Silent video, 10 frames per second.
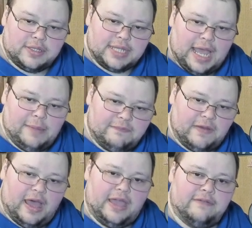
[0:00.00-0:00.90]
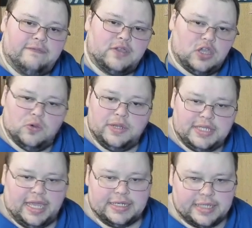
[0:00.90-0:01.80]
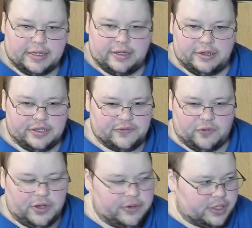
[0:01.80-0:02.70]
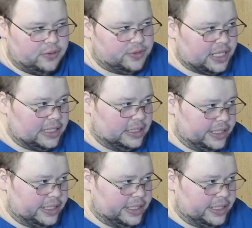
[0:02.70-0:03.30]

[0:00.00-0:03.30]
the top five GUI text editors for you to use on